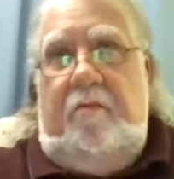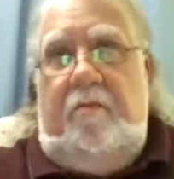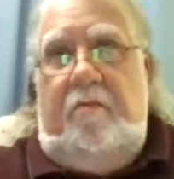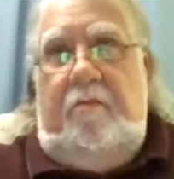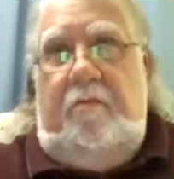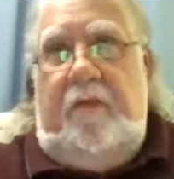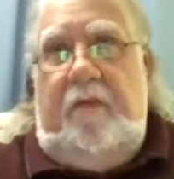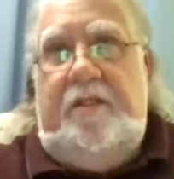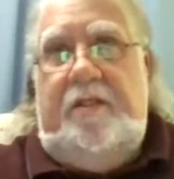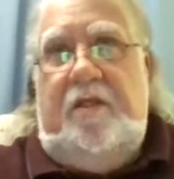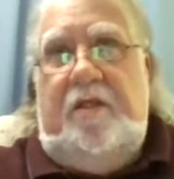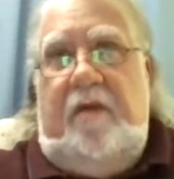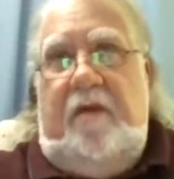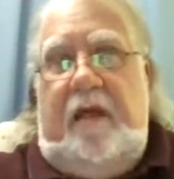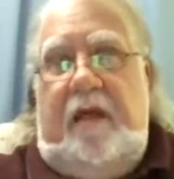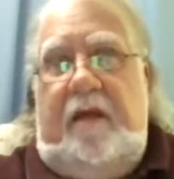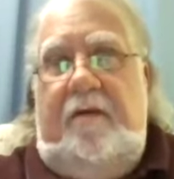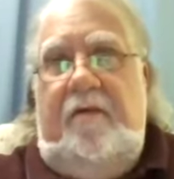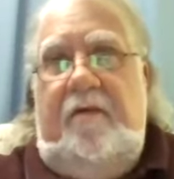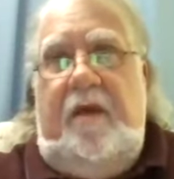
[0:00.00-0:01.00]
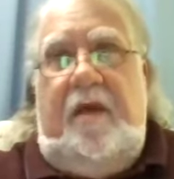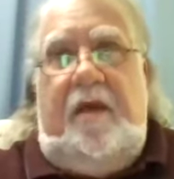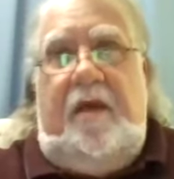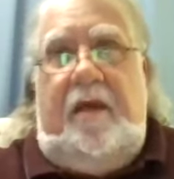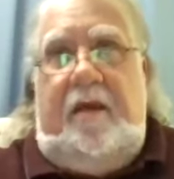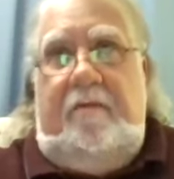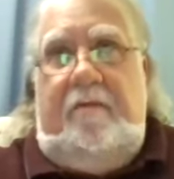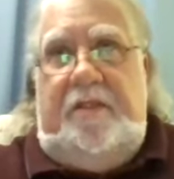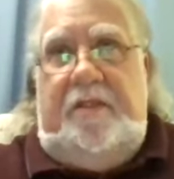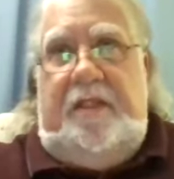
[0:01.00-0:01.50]
Musgrave
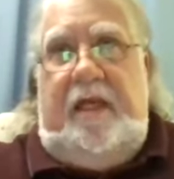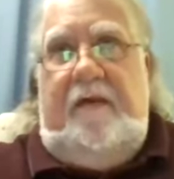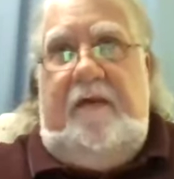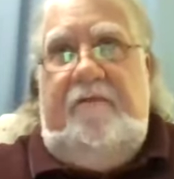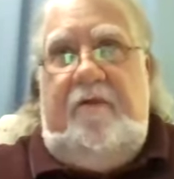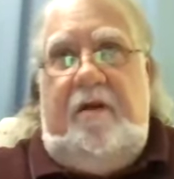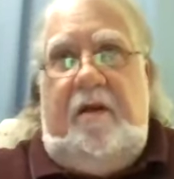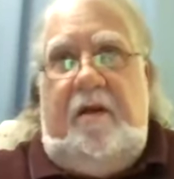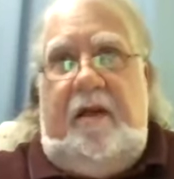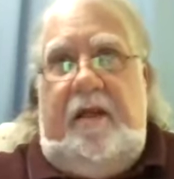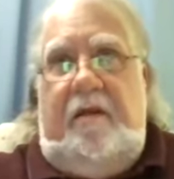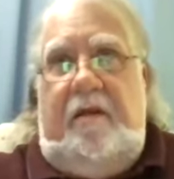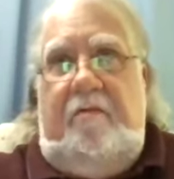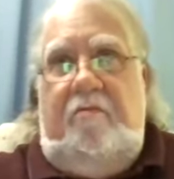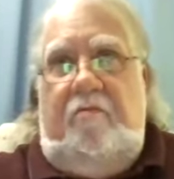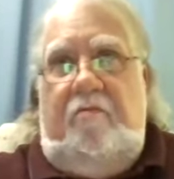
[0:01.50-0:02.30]
and was definitely